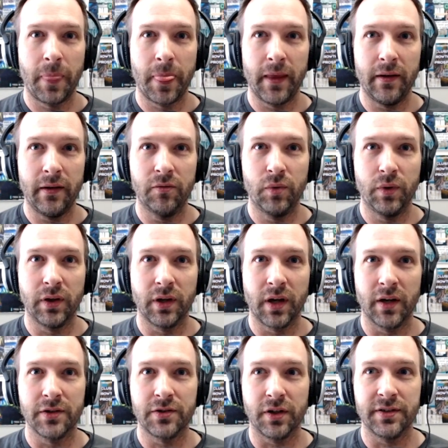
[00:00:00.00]
and if we can kind
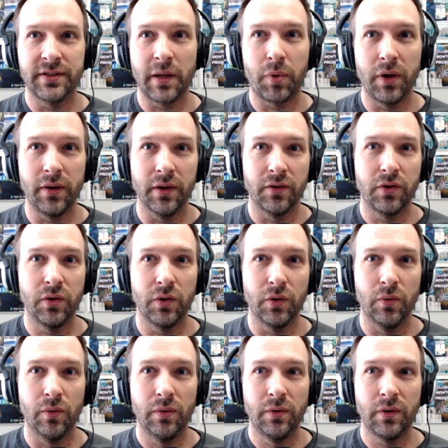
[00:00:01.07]
of start separating the
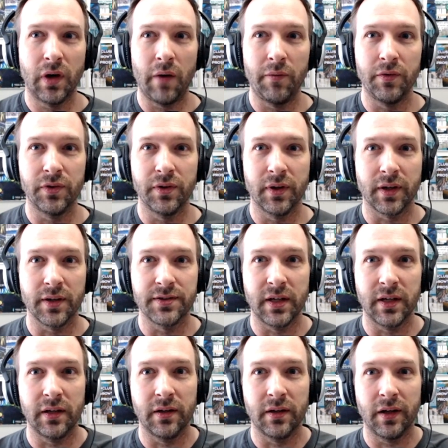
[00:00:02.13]
two obviously like i
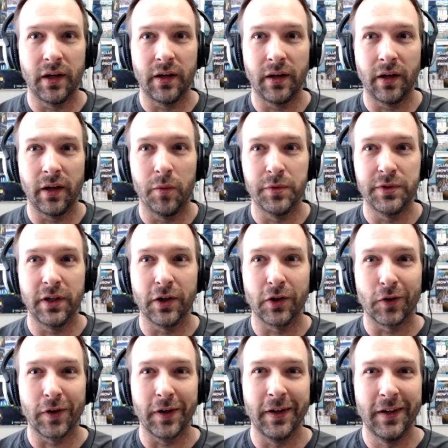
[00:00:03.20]
say i 100%
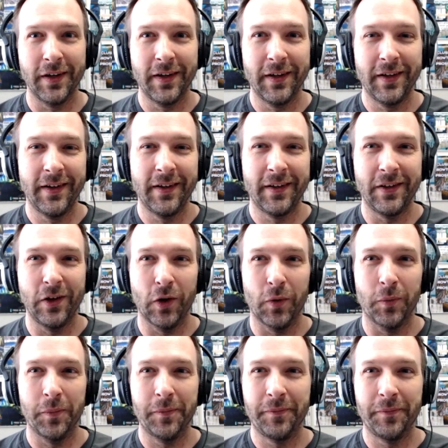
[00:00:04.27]
agree you
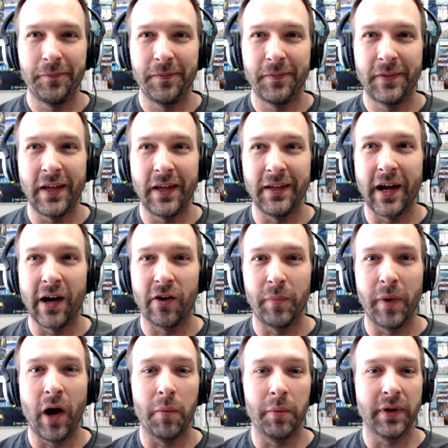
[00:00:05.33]
know taking care of
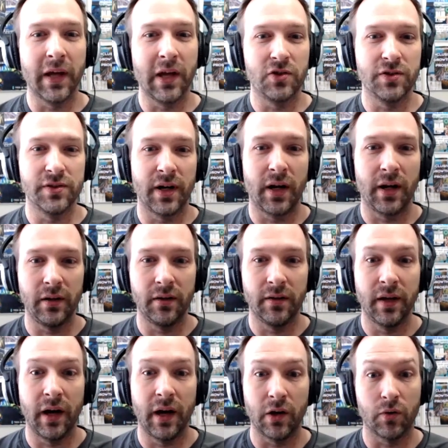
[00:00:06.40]
my obligations that i
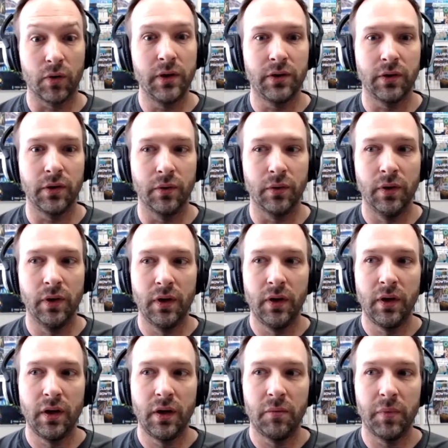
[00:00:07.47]
that i agreed to
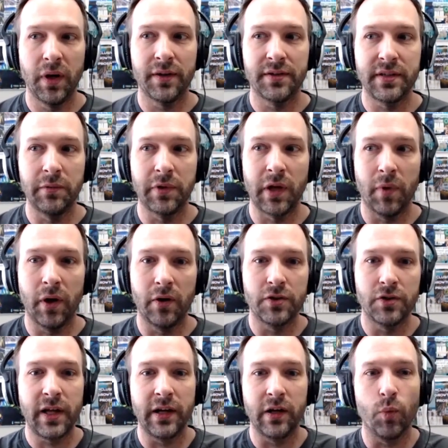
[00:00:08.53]
but at the same time
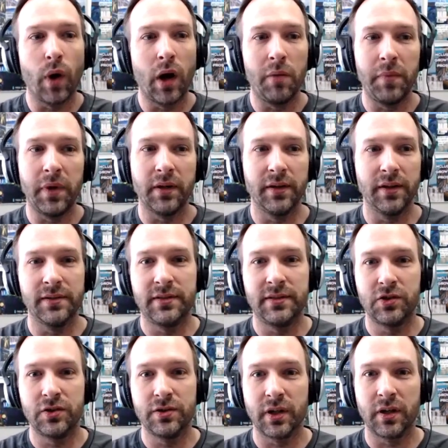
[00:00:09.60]
understanding why i'm making
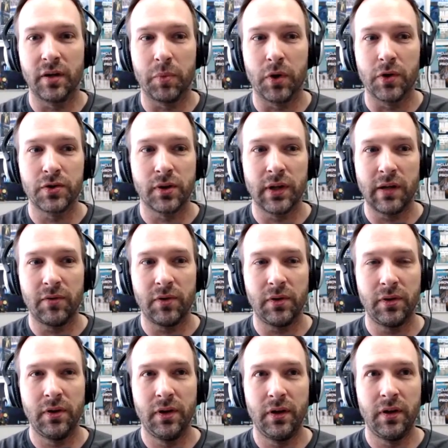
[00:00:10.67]
decisions on a personal level
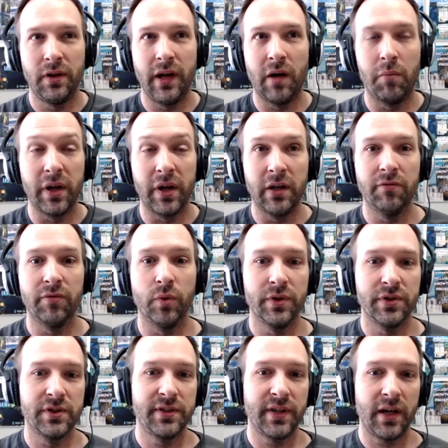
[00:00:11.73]
and how many
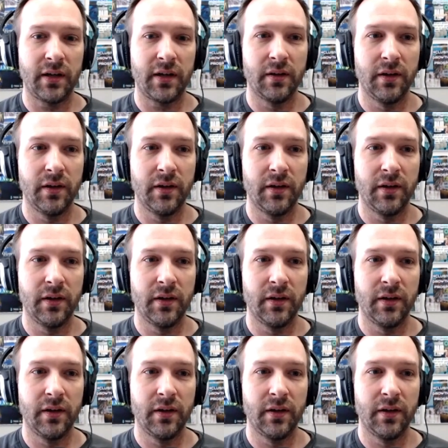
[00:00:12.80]
influences that